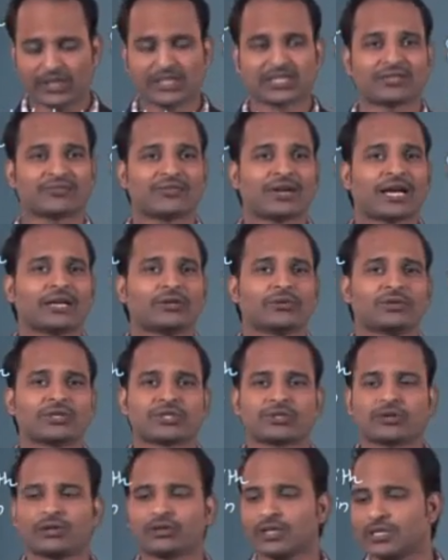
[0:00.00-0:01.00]
Its value
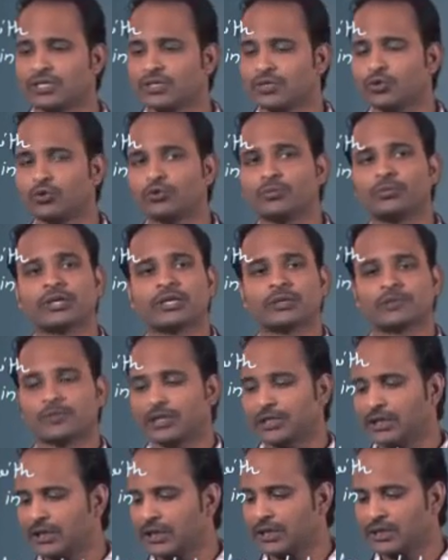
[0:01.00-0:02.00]
is not assumed,
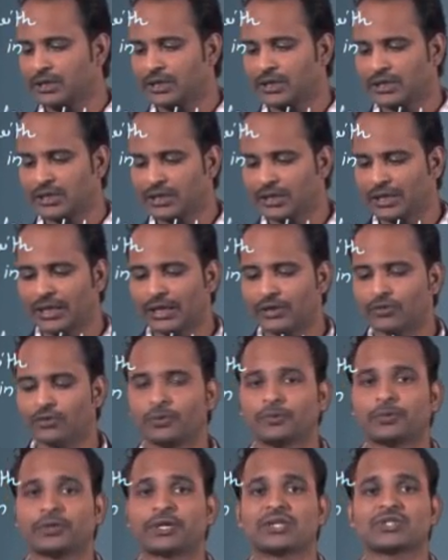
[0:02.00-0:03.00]
but it is this
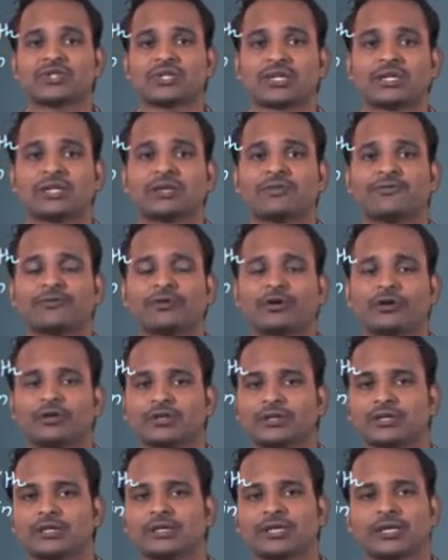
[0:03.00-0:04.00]
electrode potential for
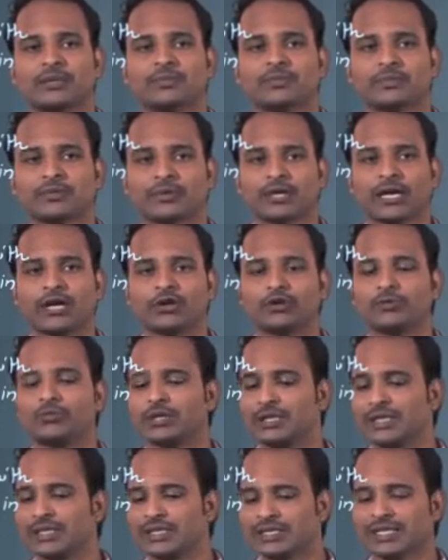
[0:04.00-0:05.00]
the
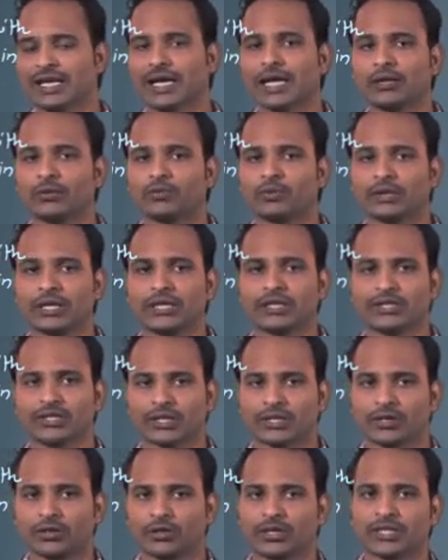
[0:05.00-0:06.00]
calomel is
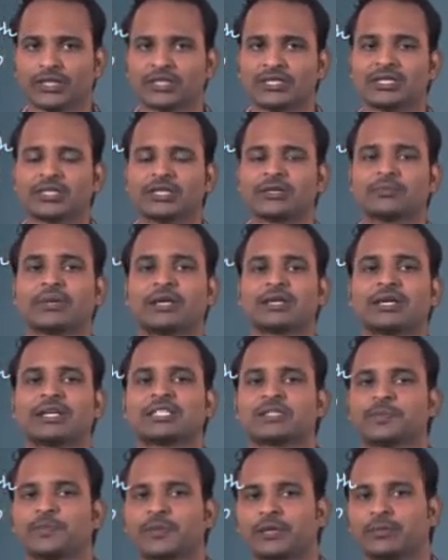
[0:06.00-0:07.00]
calculated, or it is determined
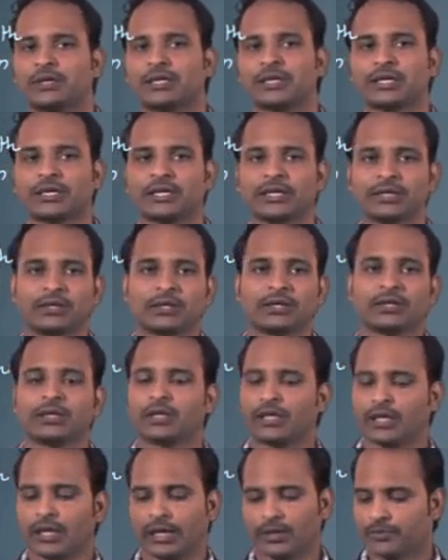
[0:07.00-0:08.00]
experimentally,
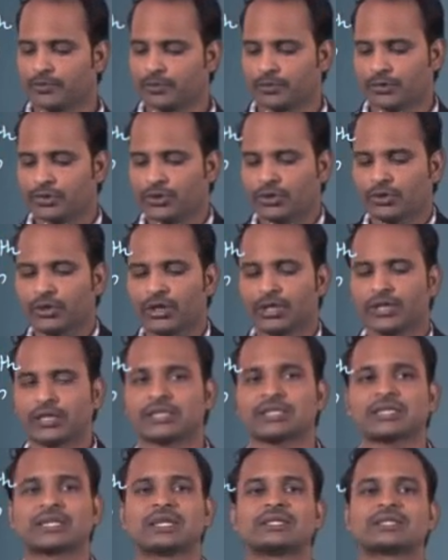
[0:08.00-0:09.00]
and so it
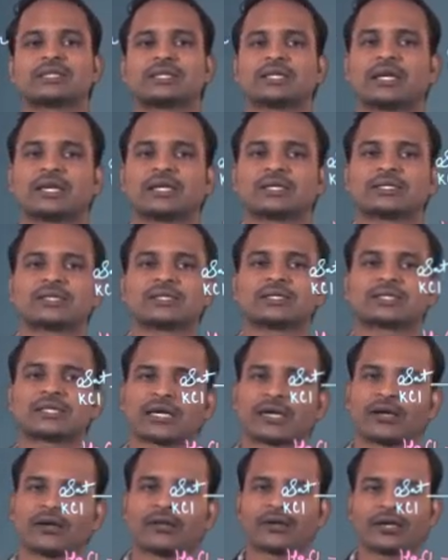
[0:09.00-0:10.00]
is considered as a
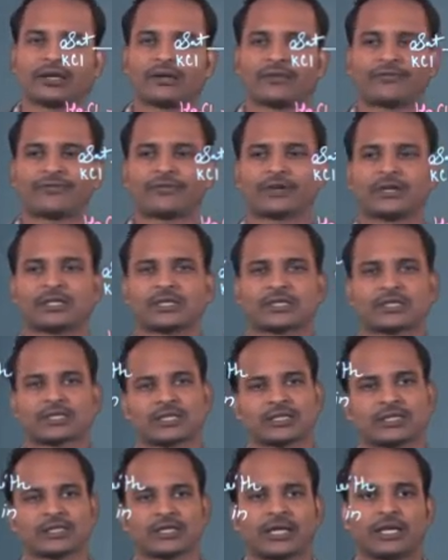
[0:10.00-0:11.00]
secondary
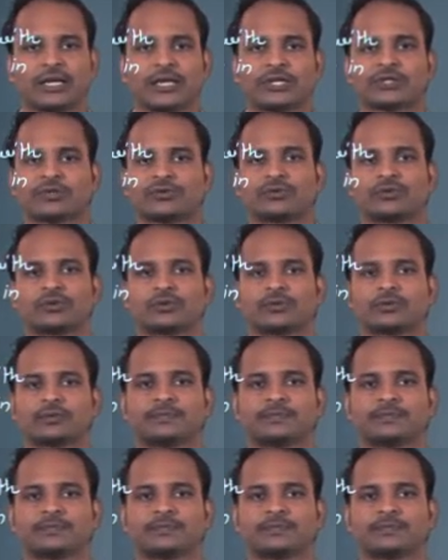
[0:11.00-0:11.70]
reference electrode.